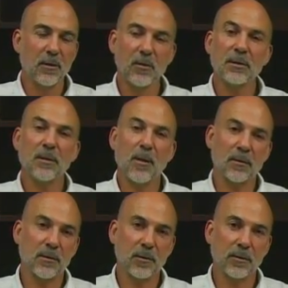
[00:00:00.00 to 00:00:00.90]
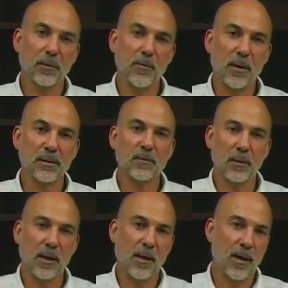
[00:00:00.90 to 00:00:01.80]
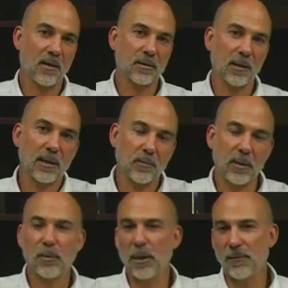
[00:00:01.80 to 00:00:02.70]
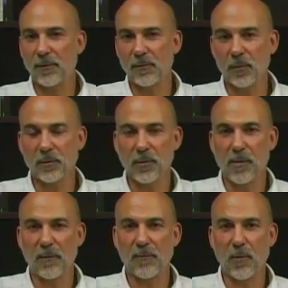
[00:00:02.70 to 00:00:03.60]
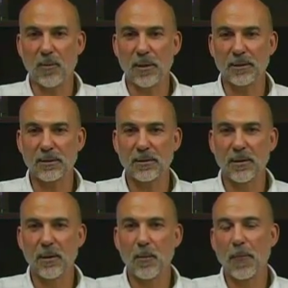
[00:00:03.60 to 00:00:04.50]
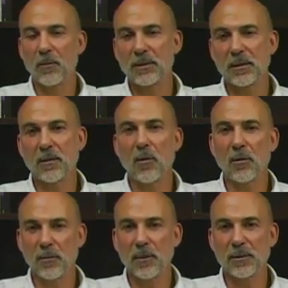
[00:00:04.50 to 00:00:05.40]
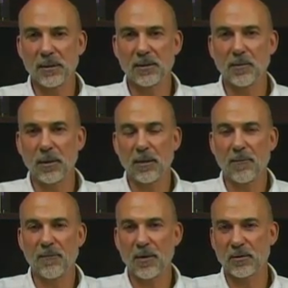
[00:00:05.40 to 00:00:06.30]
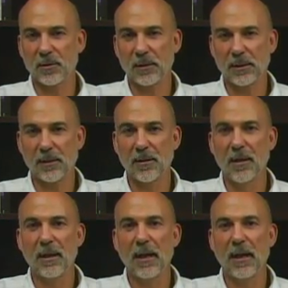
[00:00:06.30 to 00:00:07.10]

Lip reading: usually about 2 to 3 months, but I actually like people off the foods for about 4 months, we see the whole immune system become functional again.